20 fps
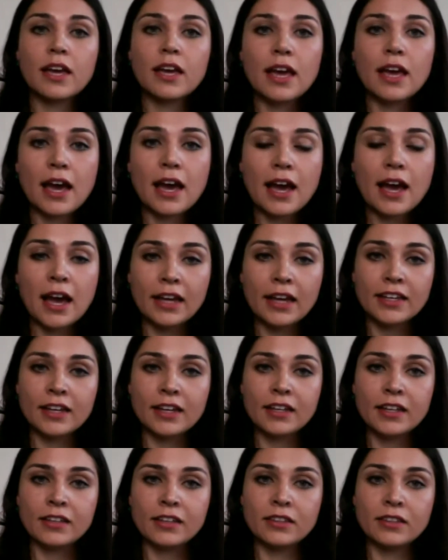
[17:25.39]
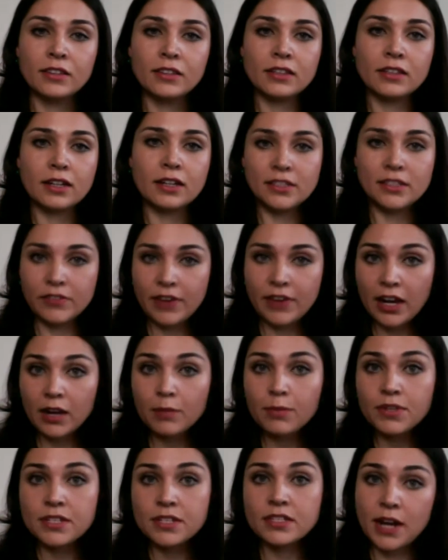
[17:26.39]
I can develop the
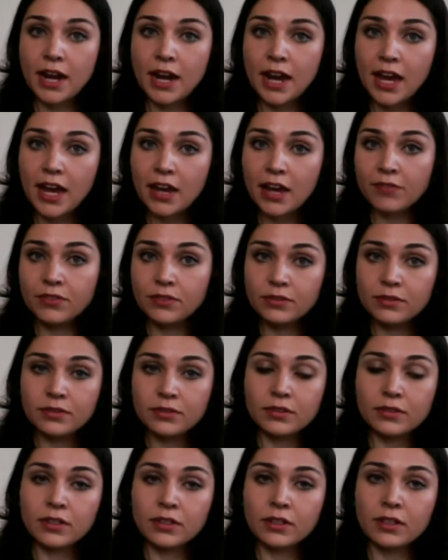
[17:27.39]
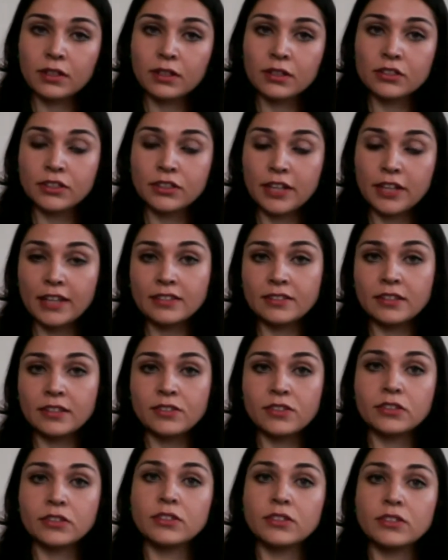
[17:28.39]
system that I have created
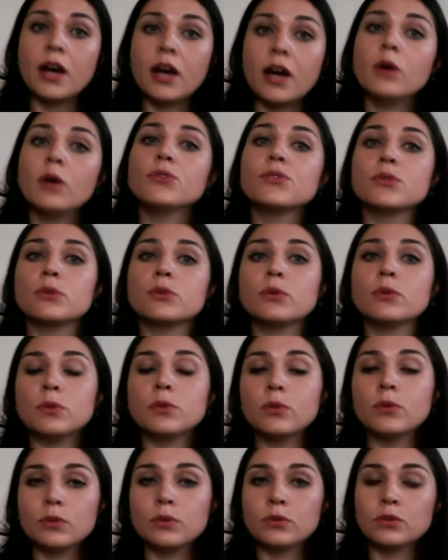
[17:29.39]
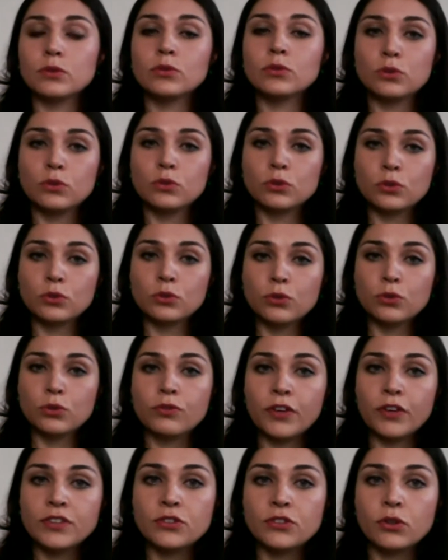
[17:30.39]
until now to
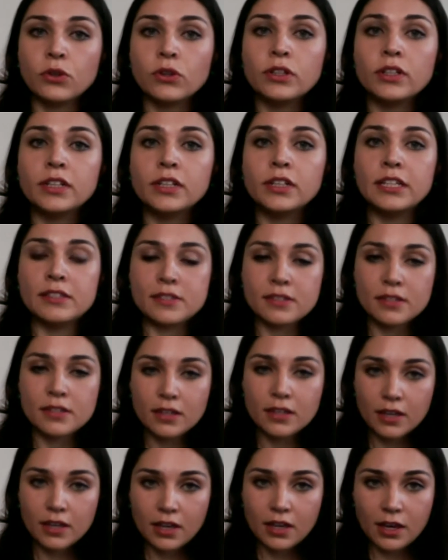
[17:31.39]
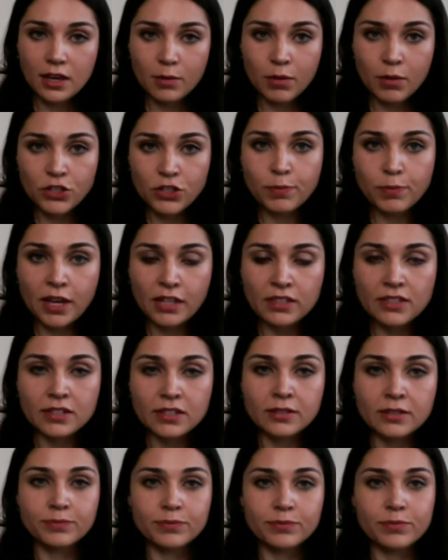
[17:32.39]
fit your needs much
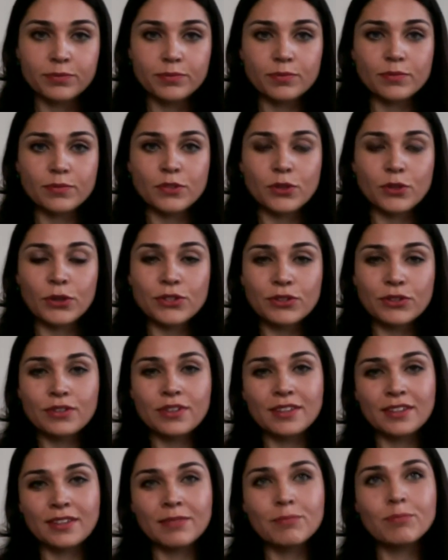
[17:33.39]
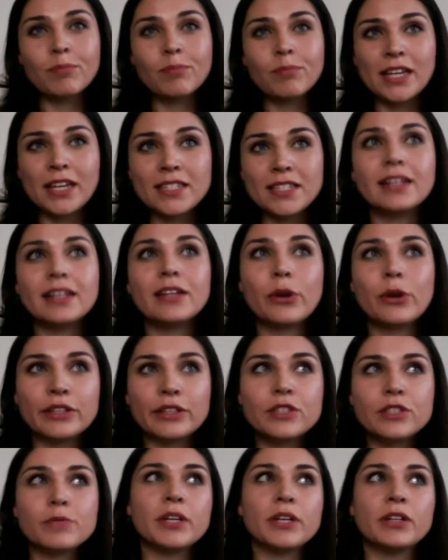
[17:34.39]
better. So it's basically going to
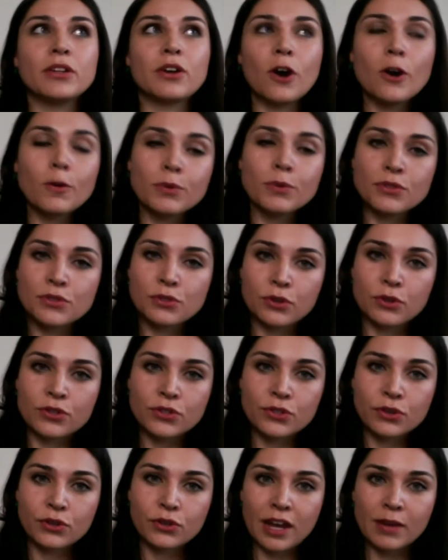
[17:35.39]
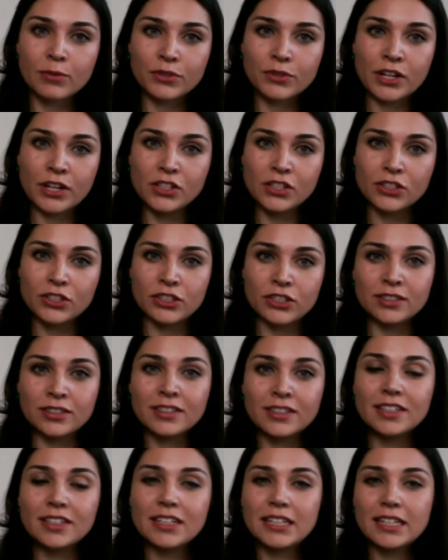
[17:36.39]
be an open source collaboration
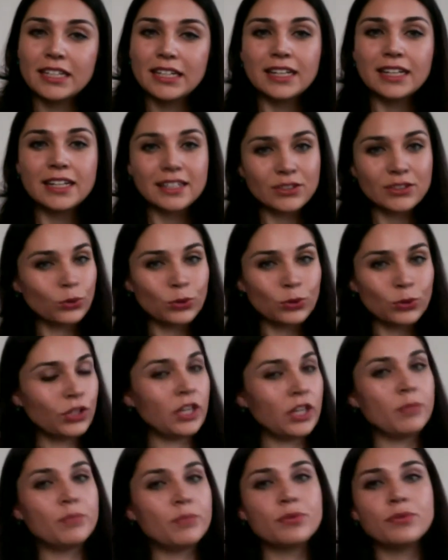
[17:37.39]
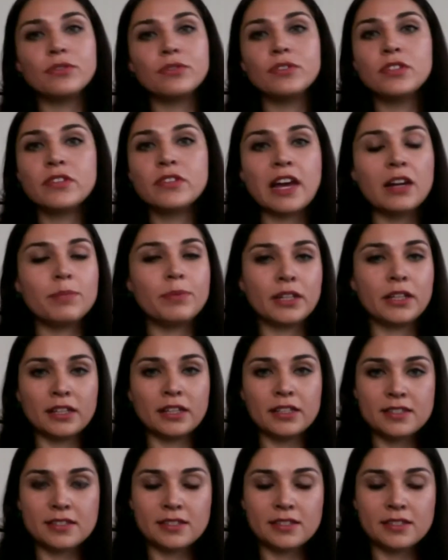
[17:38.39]
to keep developing it,